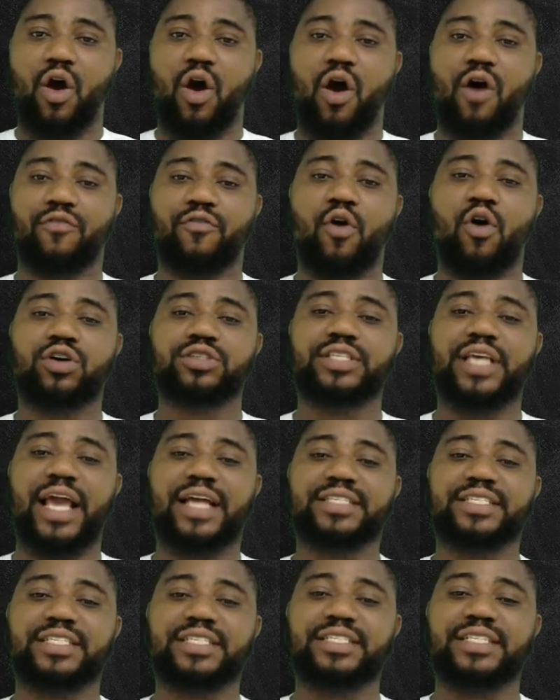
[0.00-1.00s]
Of course,
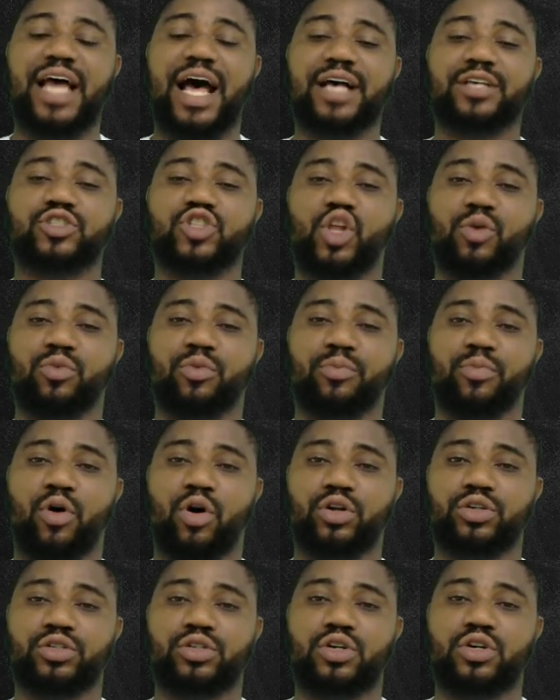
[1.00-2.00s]
ethene has double
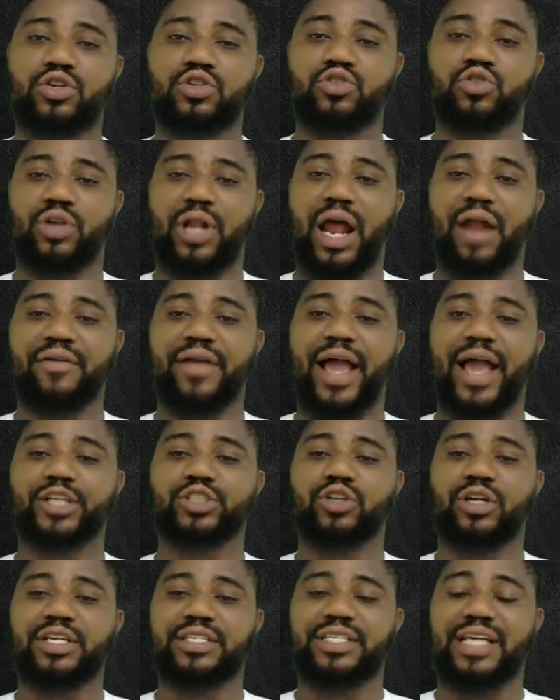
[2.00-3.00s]
bond, so that
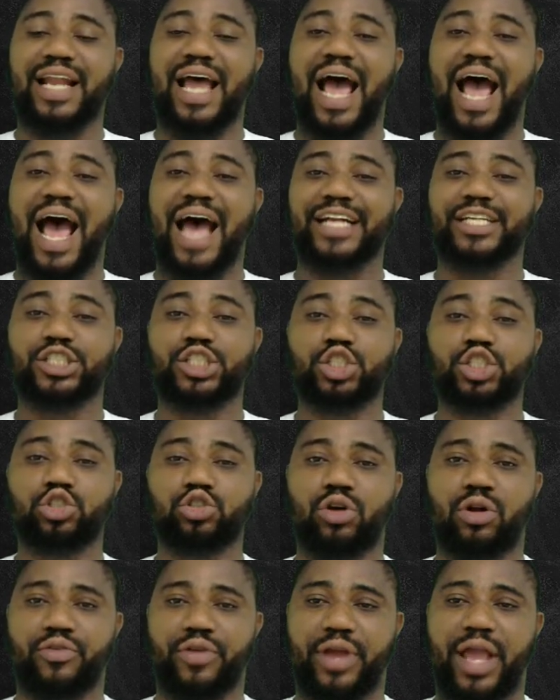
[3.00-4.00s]
reaction is an
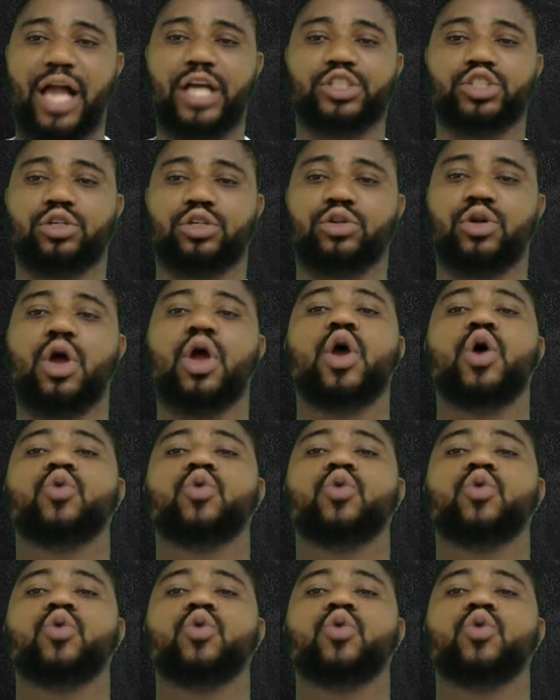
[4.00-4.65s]
addition reaction,